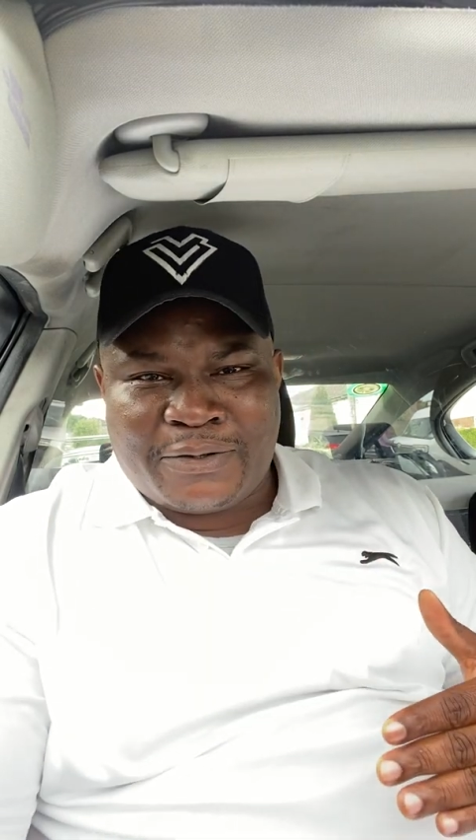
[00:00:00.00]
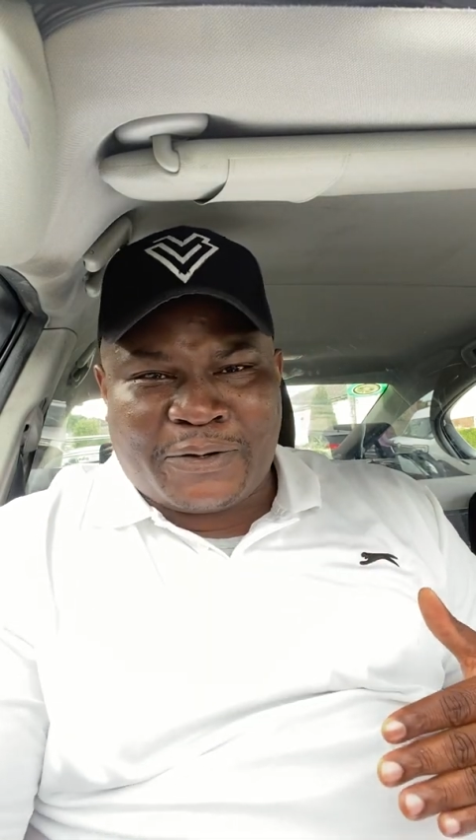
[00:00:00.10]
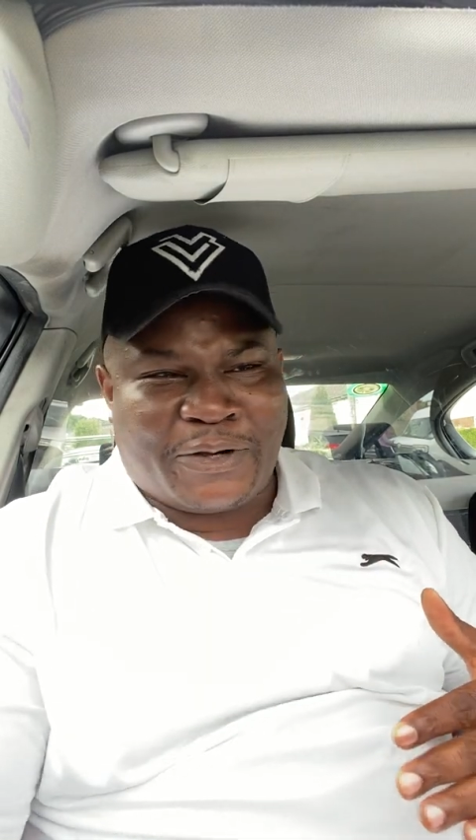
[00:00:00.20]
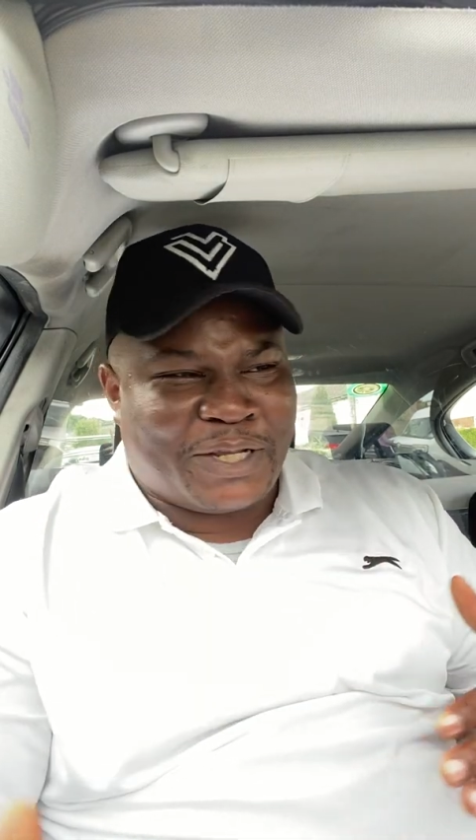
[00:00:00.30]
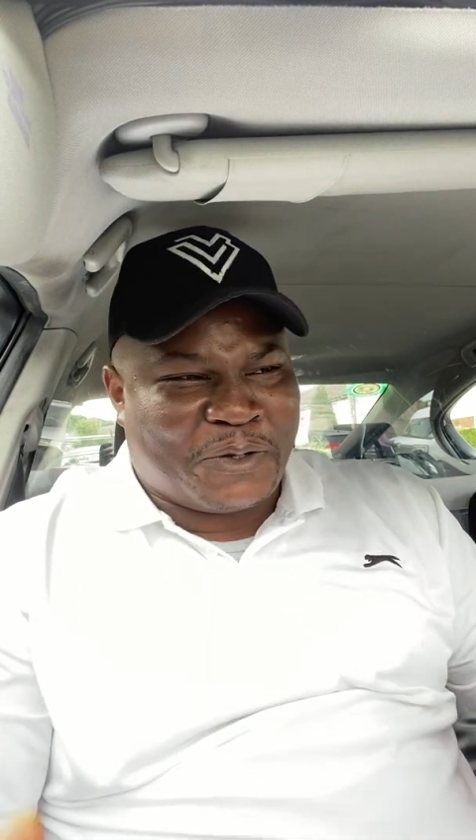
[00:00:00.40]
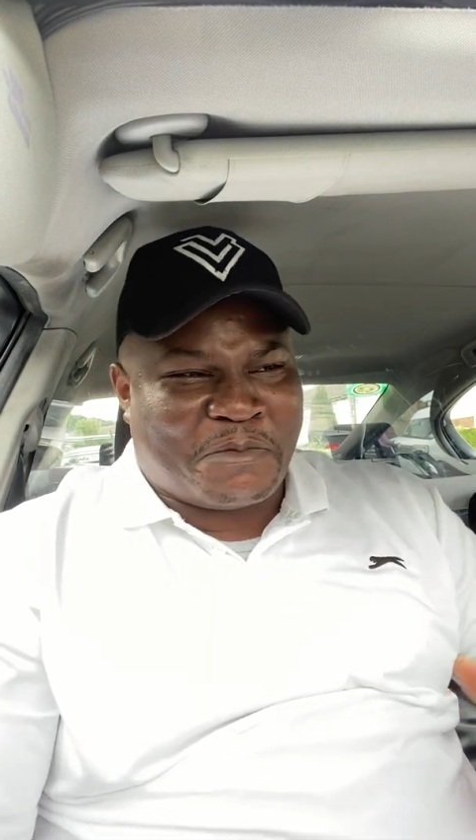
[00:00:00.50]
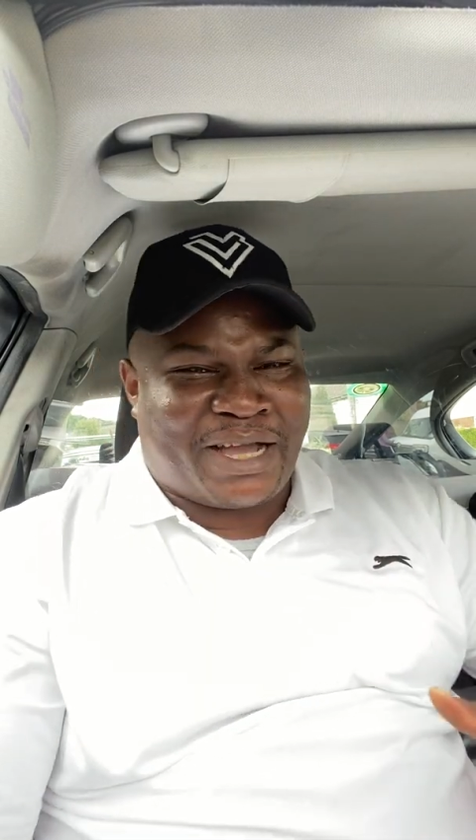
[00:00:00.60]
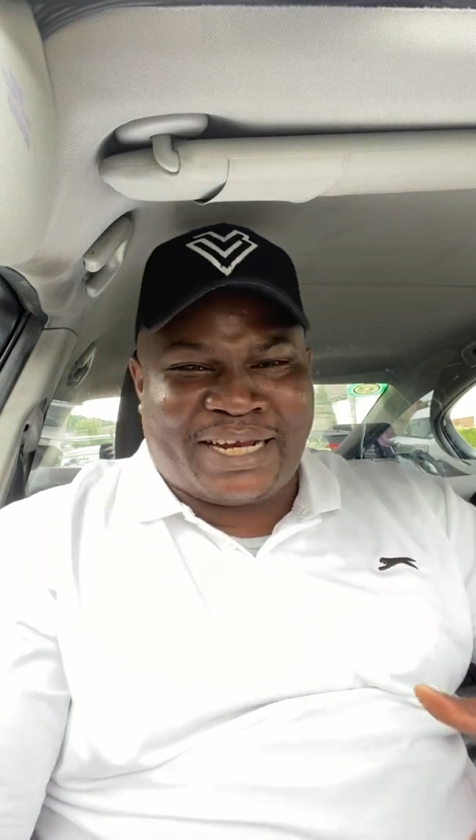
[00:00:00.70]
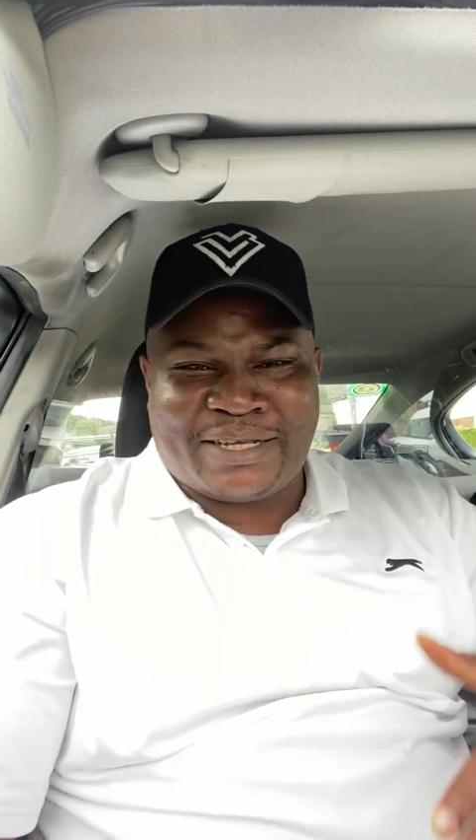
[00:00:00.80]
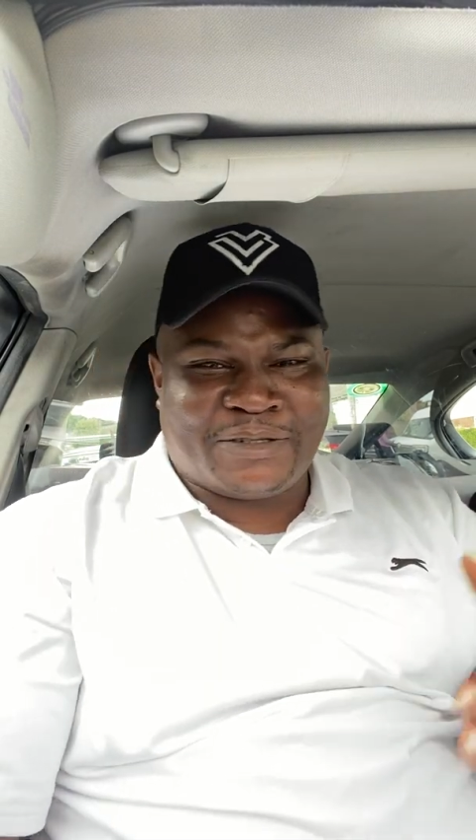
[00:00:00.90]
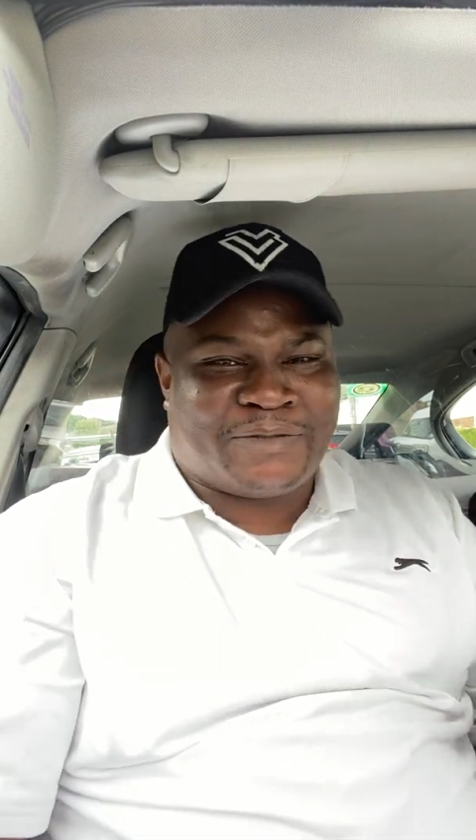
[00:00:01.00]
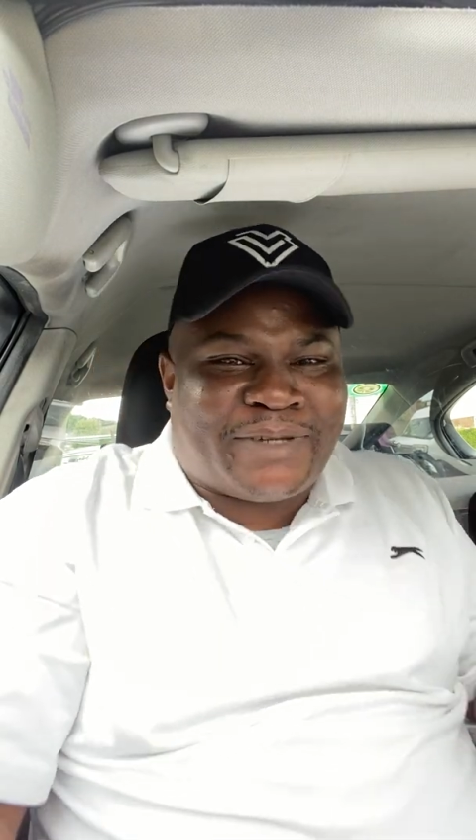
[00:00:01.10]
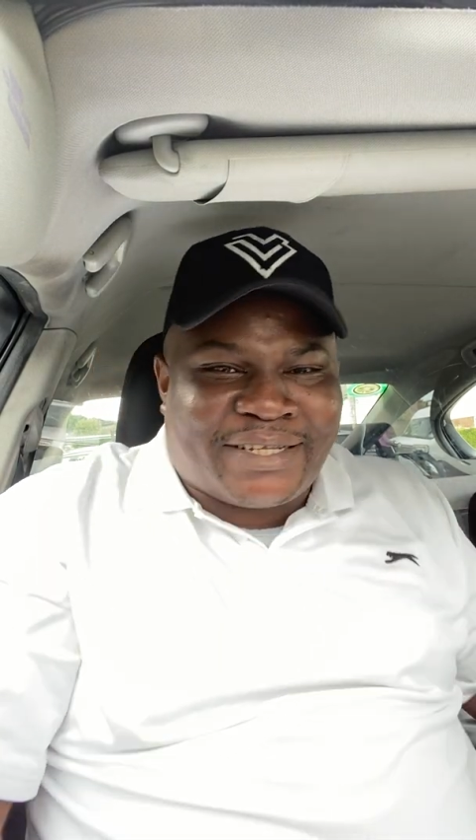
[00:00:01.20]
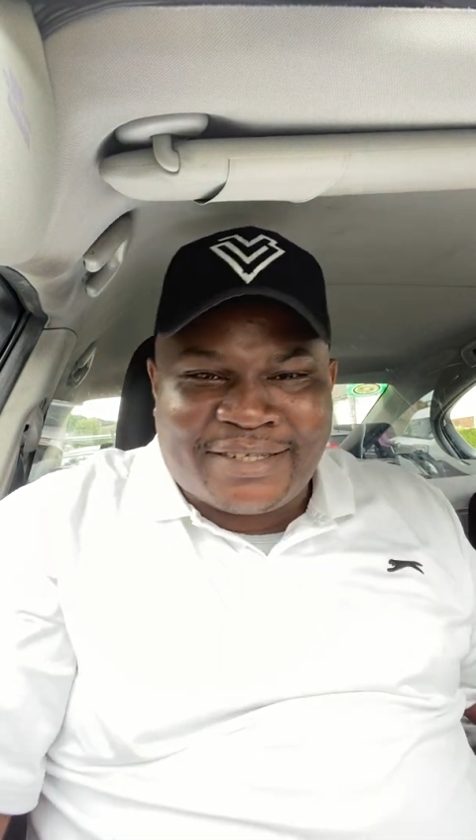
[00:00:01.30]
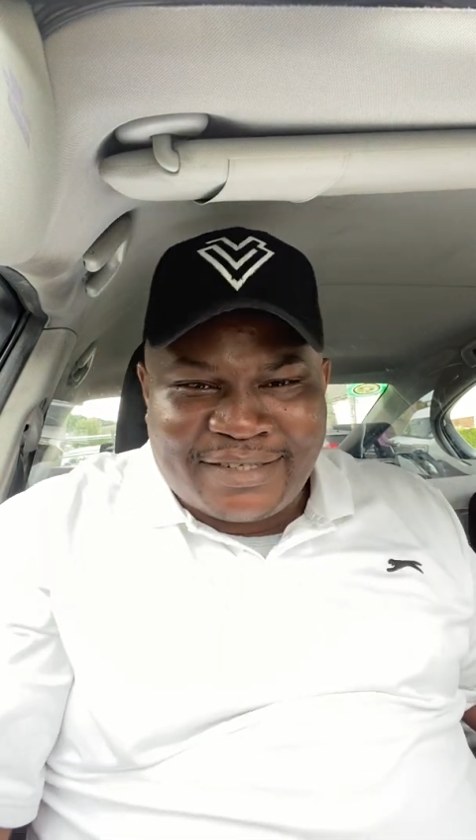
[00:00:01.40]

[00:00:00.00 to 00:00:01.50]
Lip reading: or you don't marry your husband,